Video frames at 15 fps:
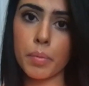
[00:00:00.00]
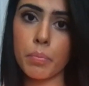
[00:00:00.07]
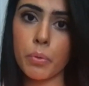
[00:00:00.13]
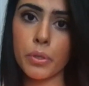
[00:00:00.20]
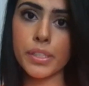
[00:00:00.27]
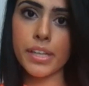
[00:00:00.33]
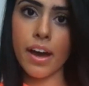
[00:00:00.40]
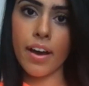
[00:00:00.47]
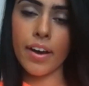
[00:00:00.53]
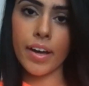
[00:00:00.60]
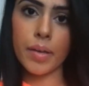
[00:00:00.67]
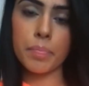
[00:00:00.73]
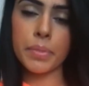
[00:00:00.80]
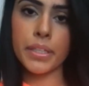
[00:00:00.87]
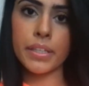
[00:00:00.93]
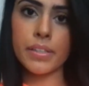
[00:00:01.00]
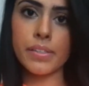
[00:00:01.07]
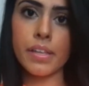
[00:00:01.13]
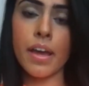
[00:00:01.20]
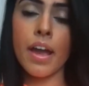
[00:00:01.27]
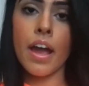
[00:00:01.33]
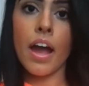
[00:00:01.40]
bit more time
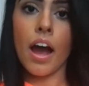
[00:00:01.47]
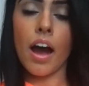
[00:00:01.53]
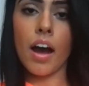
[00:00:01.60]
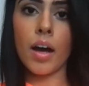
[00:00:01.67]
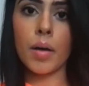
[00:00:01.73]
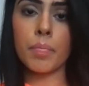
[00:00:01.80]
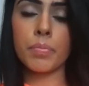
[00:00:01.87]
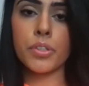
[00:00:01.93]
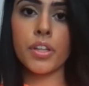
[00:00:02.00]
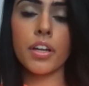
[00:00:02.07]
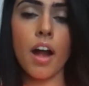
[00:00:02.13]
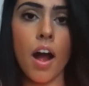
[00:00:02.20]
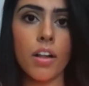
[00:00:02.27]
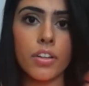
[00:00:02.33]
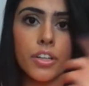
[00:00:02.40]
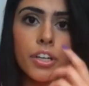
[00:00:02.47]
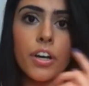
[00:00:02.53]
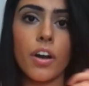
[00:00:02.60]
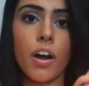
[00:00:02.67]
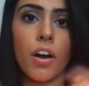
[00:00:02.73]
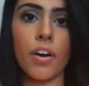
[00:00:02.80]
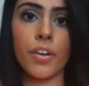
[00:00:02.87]
because the
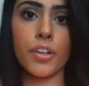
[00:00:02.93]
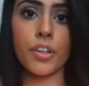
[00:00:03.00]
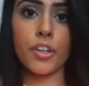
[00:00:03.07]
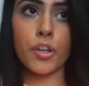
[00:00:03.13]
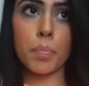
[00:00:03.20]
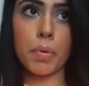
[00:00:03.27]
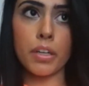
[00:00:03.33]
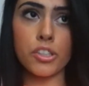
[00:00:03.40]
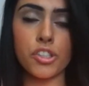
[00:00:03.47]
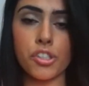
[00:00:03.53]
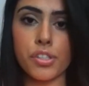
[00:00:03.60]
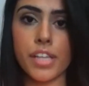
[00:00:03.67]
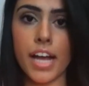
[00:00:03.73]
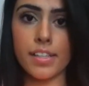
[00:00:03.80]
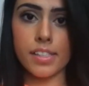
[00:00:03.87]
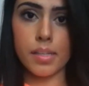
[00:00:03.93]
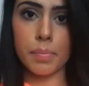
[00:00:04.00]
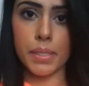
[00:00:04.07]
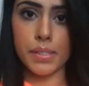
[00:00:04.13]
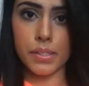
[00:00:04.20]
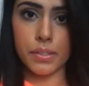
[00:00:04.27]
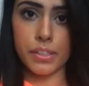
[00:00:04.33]
color on your brush just has to
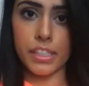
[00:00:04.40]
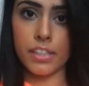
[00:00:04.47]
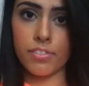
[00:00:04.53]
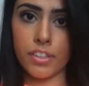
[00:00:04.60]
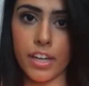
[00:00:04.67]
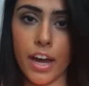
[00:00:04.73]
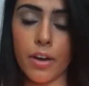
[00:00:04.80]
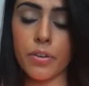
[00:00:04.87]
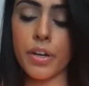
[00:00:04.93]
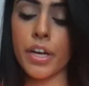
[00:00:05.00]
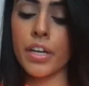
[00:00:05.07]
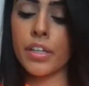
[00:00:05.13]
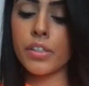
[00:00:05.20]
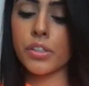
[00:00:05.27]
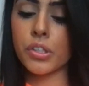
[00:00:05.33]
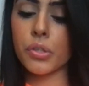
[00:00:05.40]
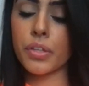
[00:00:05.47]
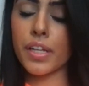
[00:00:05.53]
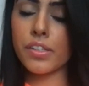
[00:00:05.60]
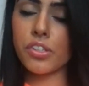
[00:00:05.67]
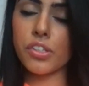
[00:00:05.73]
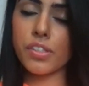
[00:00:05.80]
basically even out. So
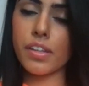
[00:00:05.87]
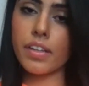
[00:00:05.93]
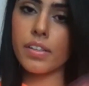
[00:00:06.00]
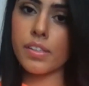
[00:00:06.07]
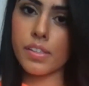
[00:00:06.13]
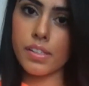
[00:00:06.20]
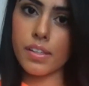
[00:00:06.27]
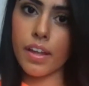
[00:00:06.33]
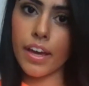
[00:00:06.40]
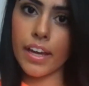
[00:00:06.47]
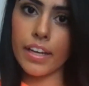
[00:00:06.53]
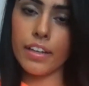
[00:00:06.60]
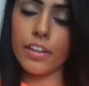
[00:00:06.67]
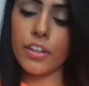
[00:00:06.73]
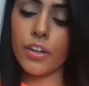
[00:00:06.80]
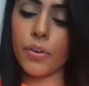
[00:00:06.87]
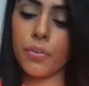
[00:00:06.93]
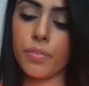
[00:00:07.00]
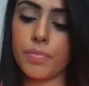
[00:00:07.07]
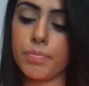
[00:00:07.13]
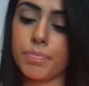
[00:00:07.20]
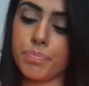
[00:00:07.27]
that's just like a slight, you
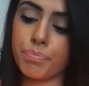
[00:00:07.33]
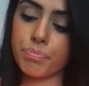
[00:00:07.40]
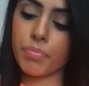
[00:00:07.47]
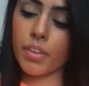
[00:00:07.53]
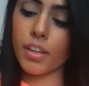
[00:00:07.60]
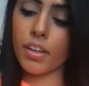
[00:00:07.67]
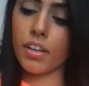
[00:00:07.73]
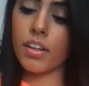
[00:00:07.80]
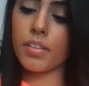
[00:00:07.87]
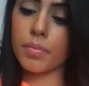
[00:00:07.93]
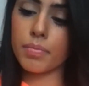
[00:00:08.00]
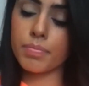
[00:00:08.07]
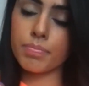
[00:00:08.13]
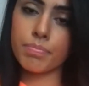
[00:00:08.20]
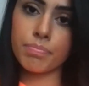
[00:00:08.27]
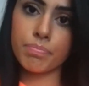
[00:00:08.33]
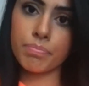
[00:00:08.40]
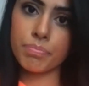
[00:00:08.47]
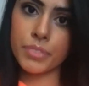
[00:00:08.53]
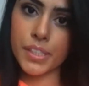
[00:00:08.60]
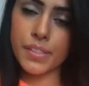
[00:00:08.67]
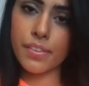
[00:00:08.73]
know,
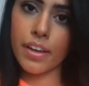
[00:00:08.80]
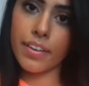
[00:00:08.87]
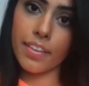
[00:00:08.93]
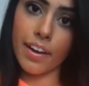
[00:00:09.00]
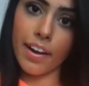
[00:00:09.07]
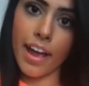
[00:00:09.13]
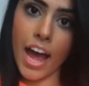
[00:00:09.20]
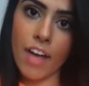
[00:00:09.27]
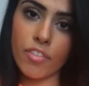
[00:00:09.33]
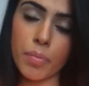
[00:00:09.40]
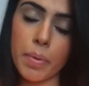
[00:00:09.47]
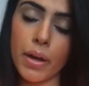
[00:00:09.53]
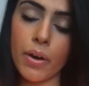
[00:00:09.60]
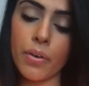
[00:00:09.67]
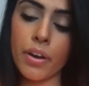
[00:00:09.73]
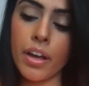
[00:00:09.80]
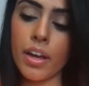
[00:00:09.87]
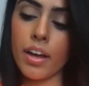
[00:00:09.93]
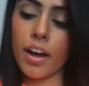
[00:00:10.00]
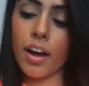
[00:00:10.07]
dislike that I have about